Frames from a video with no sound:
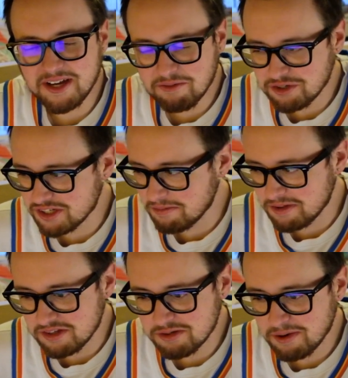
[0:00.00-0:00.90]
that was
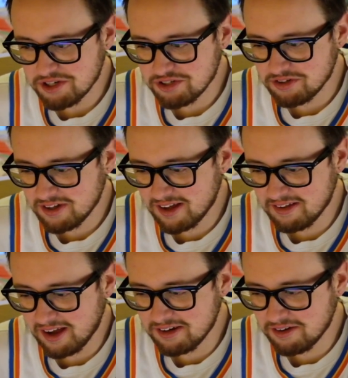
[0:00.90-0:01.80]
something special.
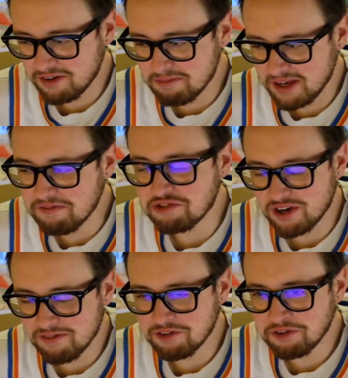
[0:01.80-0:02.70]
I know he may have
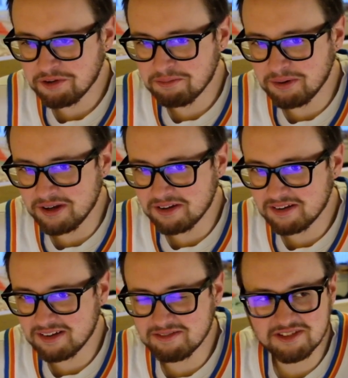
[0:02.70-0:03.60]
traveled, but
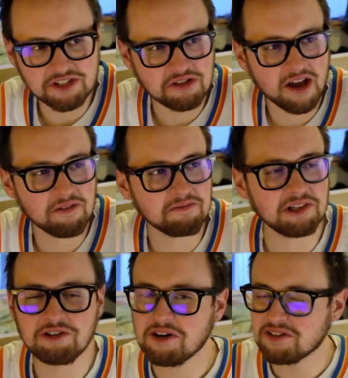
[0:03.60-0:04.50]
just how
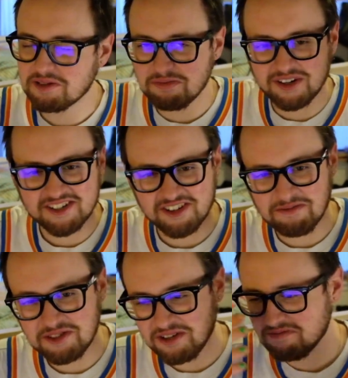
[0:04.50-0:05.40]
Luka just put his
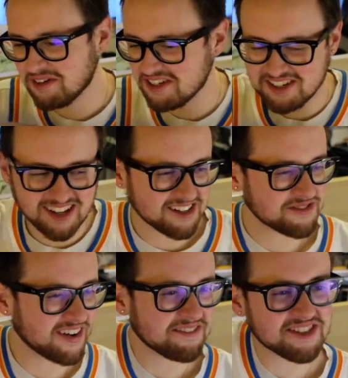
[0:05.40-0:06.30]
arms up, put his
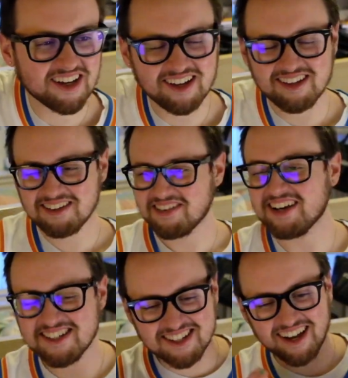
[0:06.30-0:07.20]
hands by
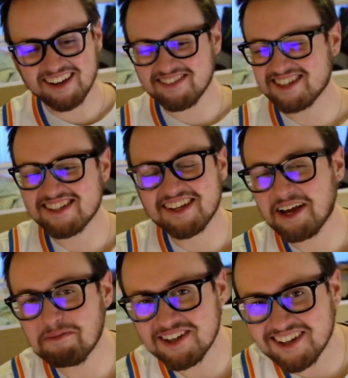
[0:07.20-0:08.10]
his side, and was just
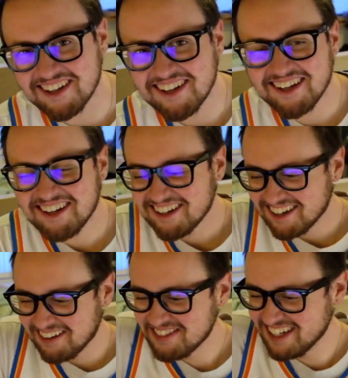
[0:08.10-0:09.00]
like, I'm done.
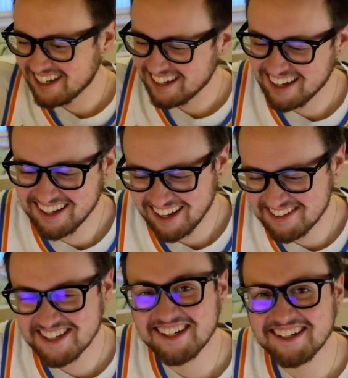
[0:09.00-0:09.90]

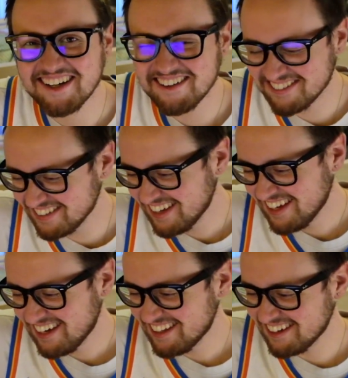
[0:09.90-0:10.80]
I've seen enough.
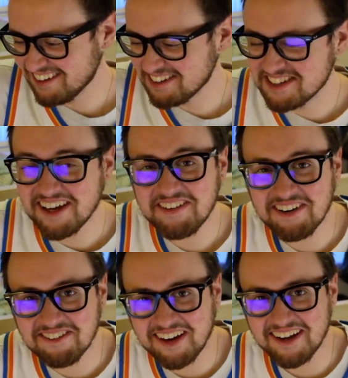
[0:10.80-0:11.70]
And they called a
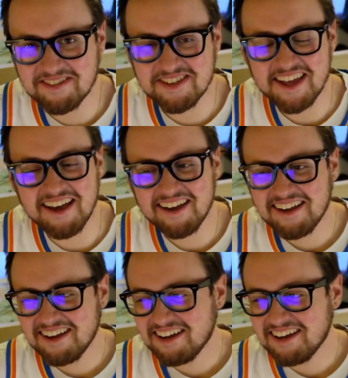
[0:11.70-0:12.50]
timeout right after that.